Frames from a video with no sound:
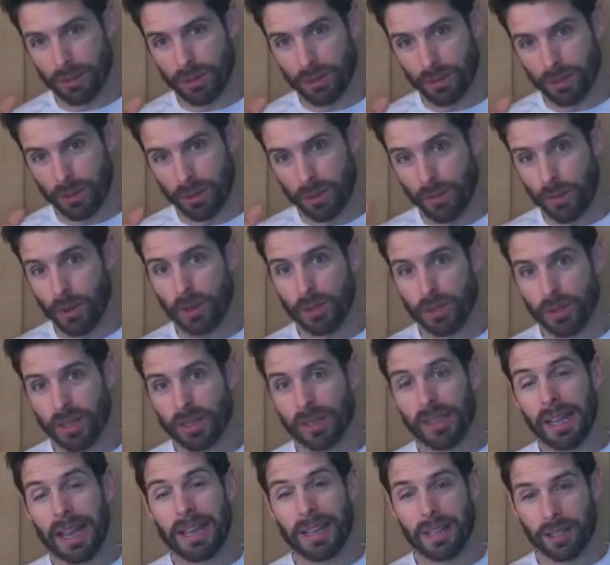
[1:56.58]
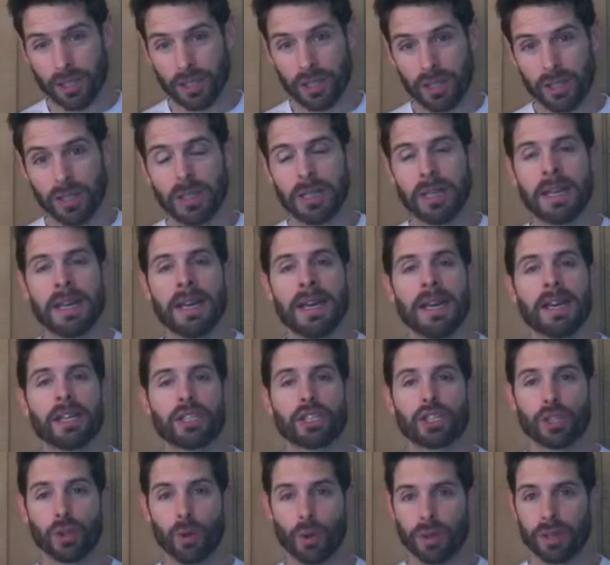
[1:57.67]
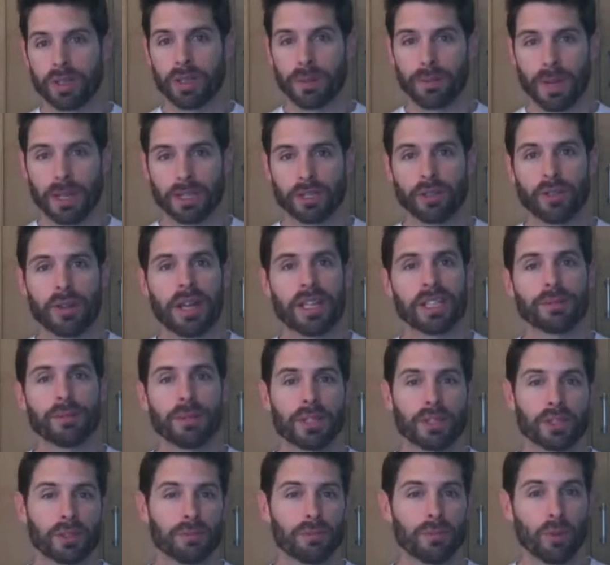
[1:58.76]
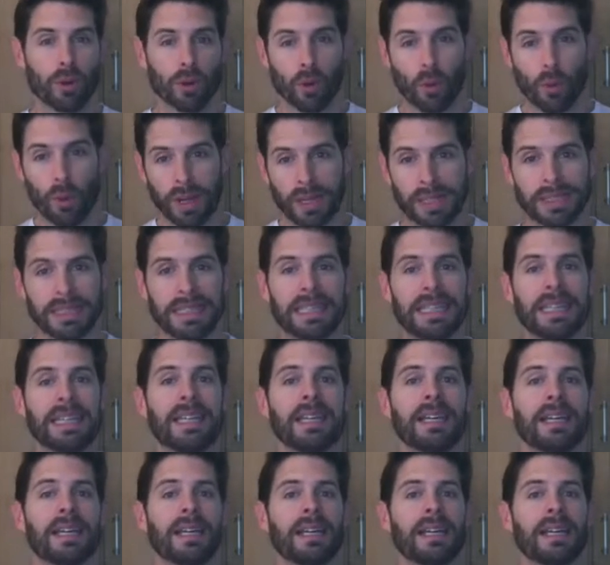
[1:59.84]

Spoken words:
to glycogen, stored in the muscle, and it's much more quickly